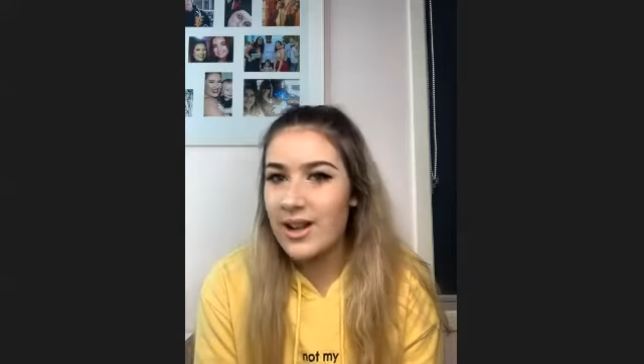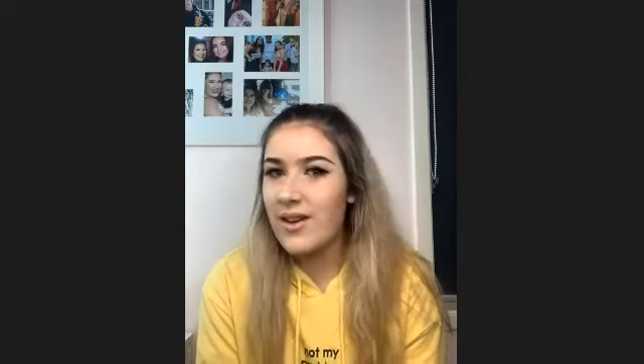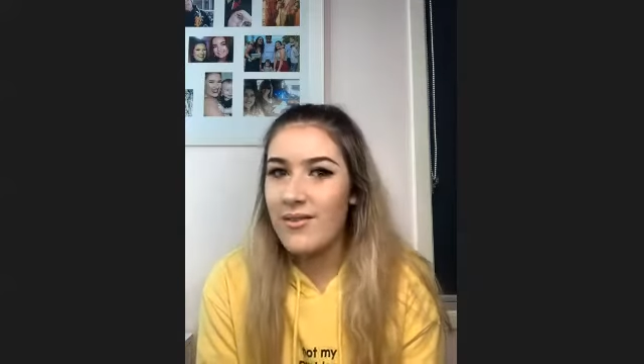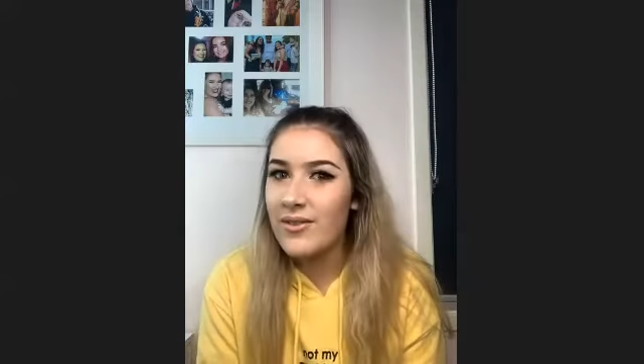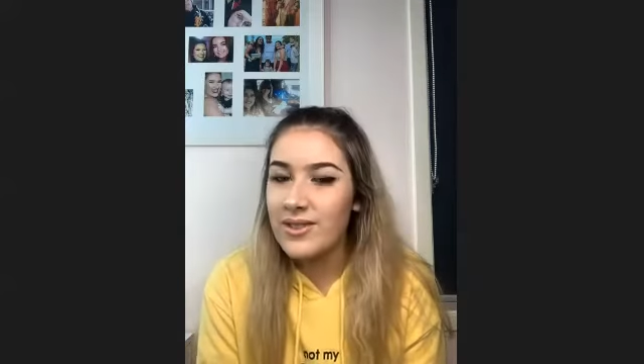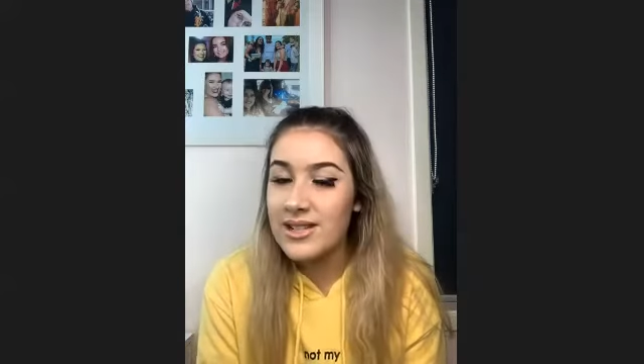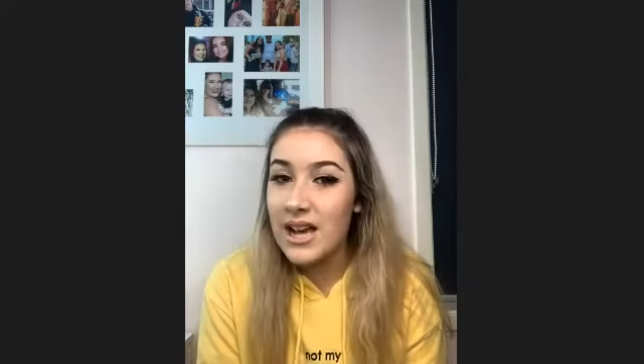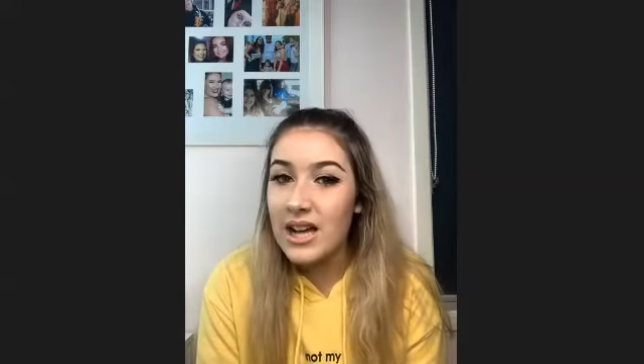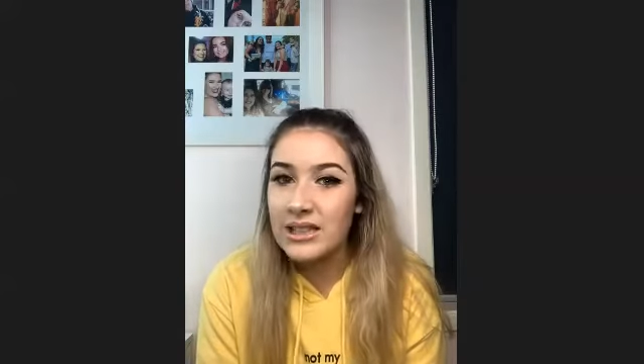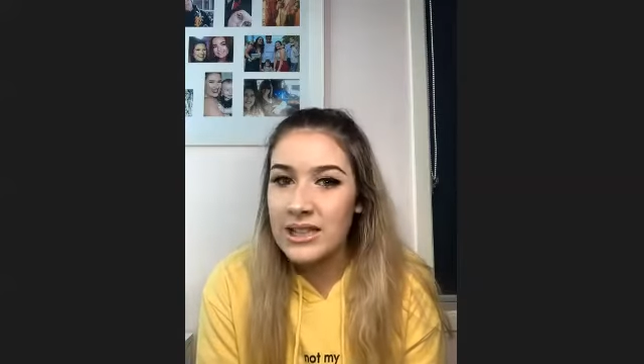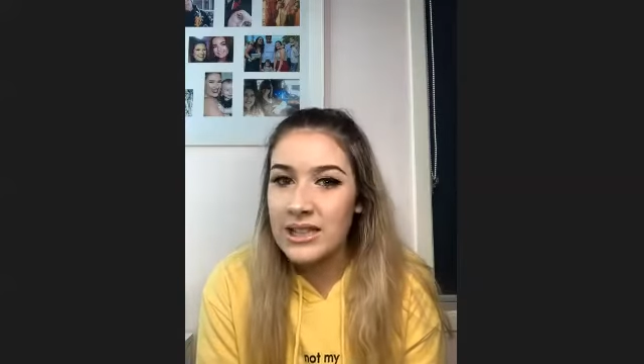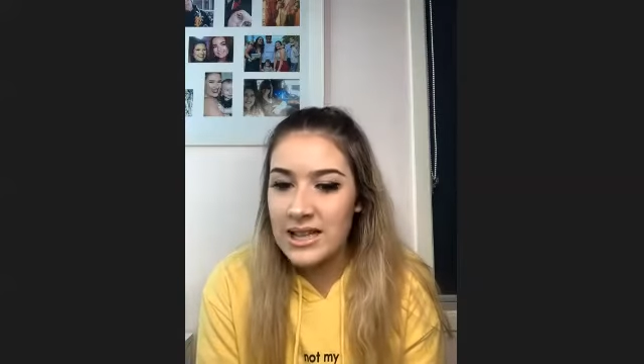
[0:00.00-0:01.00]
I've ever
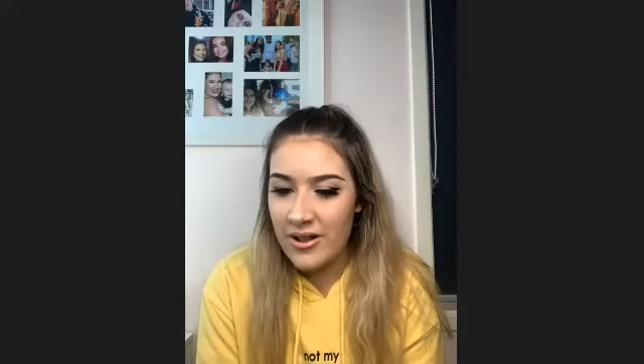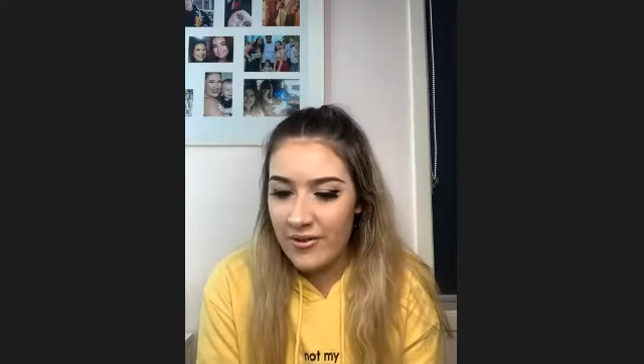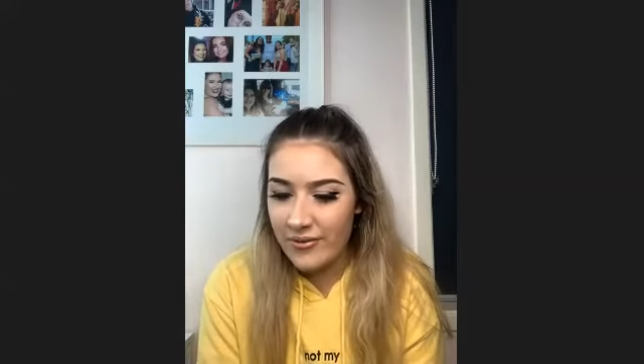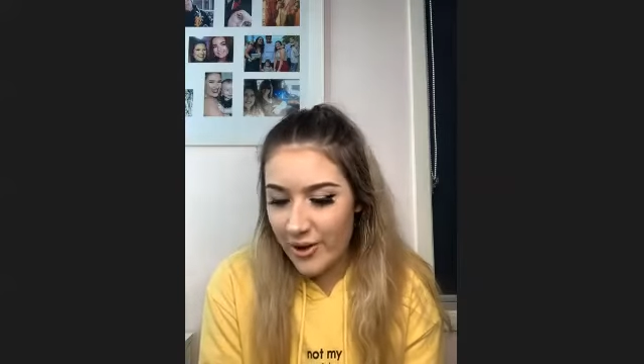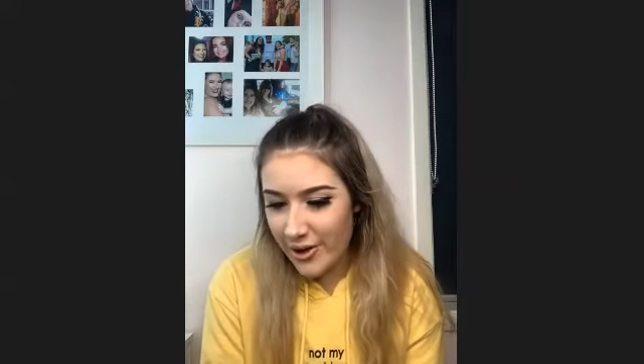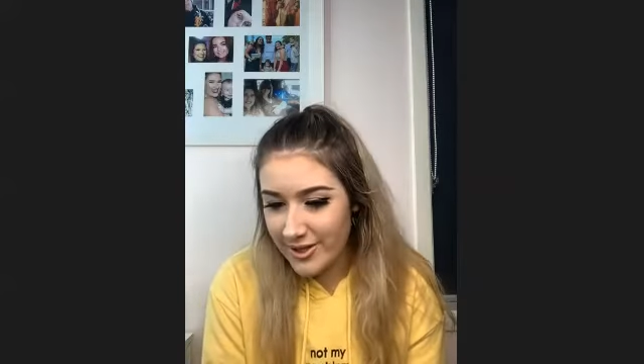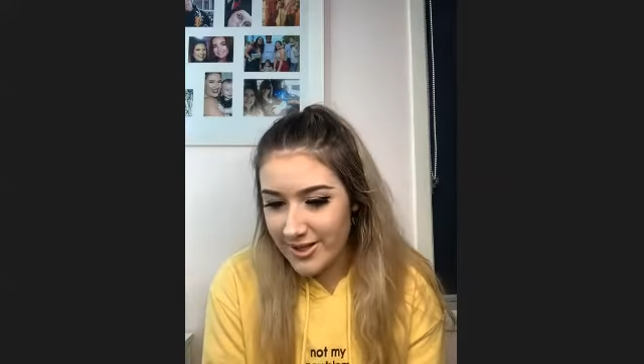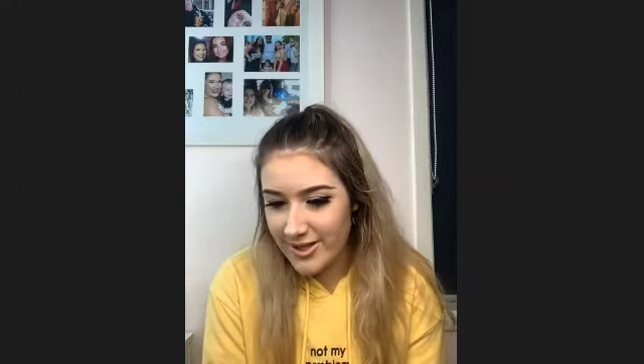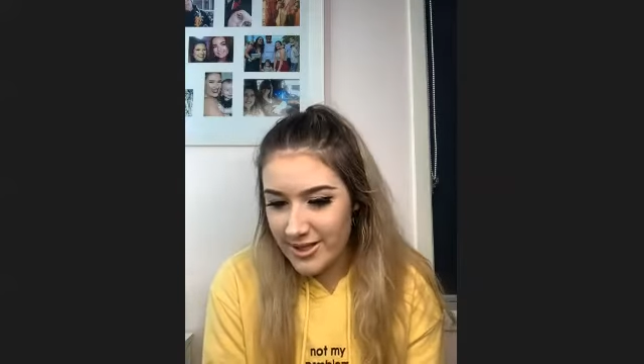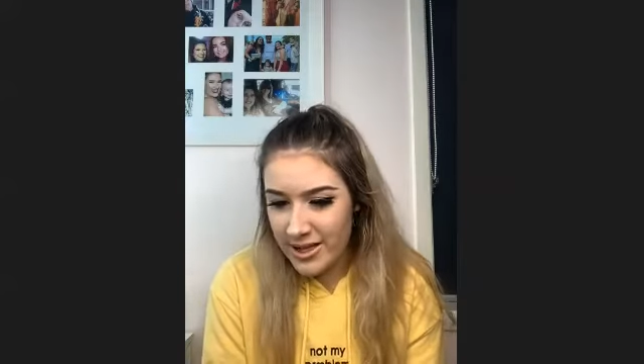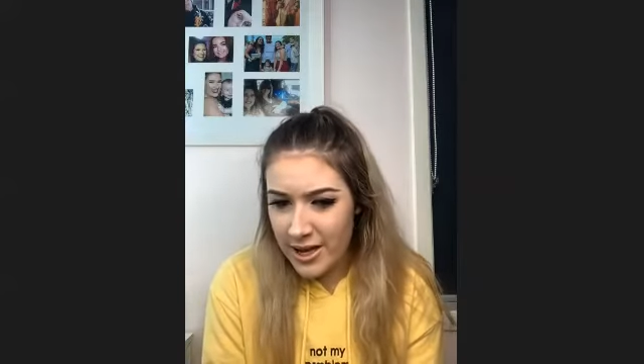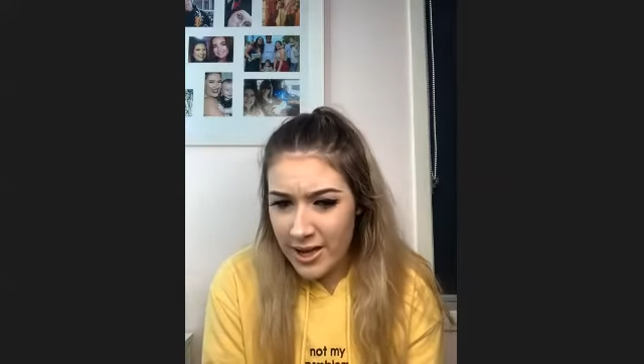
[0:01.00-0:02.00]
done and the first